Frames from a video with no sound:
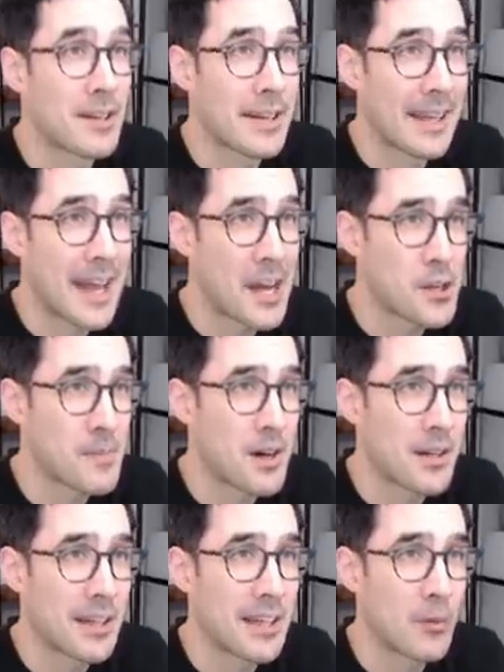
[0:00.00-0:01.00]
In the cash
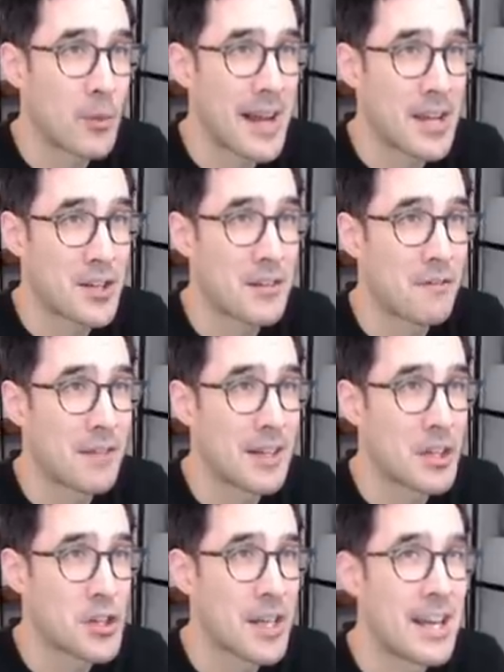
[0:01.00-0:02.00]
market, we actually
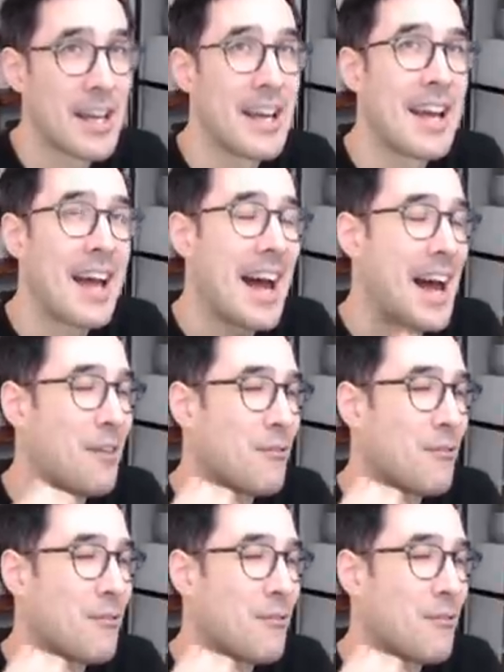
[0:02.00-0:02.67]
finished at